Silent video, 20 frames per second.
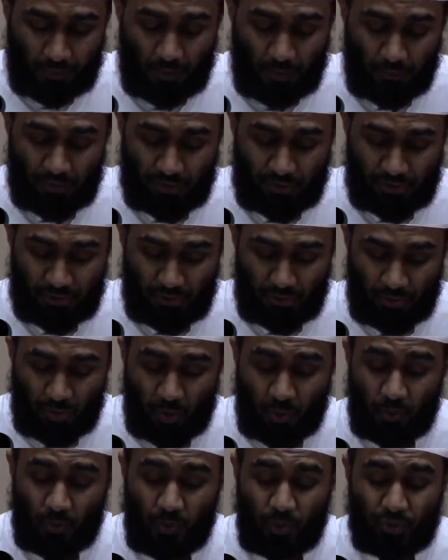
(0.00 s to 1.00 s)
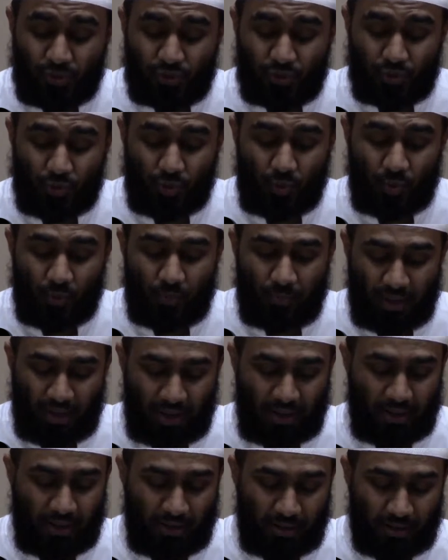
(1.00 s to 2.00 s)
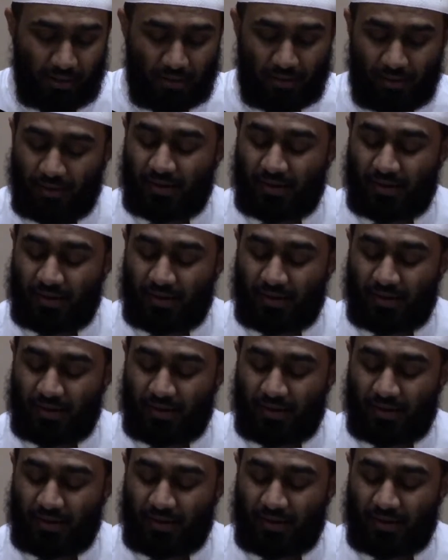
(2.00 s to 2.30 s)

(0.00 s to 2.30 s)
Number two, wujubaha.